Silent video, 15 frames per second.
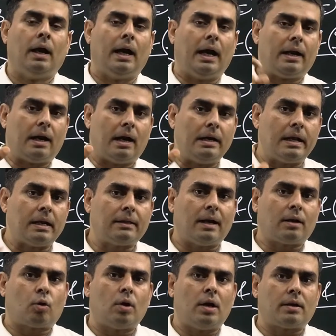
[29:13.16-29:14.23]
And under
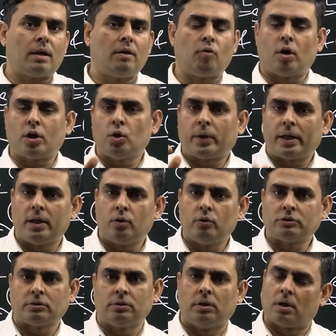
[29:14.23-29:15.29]
that collateral, what you can
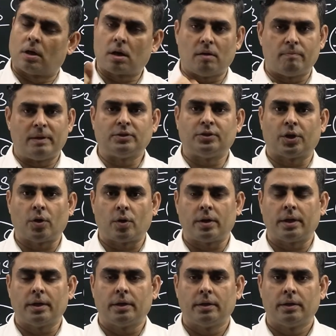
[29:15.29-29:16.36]
use? Government
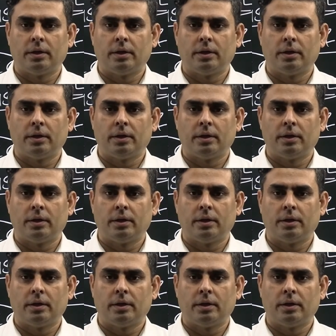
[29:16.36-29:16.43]
security.